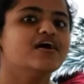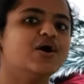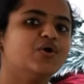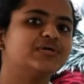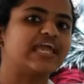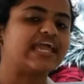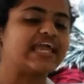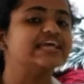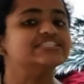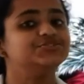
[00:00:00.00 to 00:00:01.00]

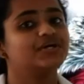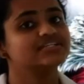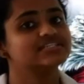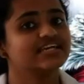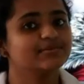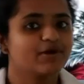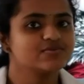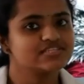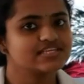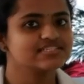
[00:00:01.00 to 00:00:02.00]
Okay, did you understand about
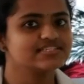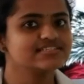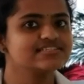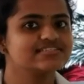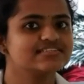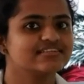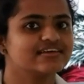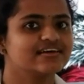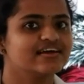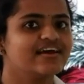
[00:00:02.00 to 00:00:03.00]
seasons?
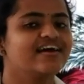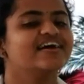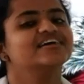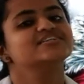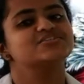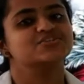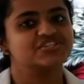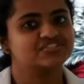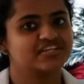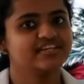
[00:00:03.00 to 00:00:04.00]
So
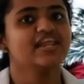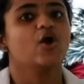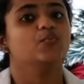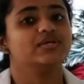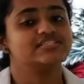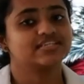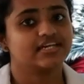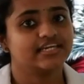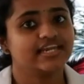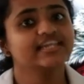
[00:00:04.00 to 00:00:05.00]
children, we
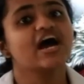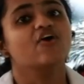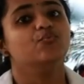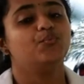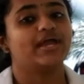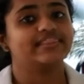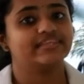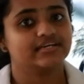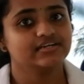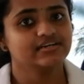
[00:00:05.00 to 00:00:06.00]
studied
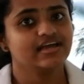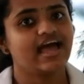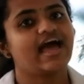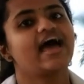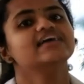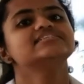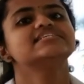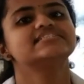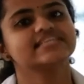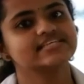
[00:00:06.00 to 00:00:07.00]
weather and
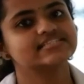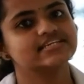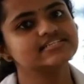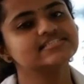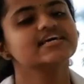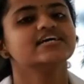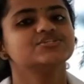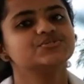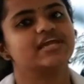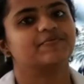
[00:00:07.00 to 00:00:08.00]
seasons
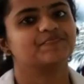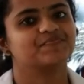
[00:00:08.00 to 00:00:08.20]
today.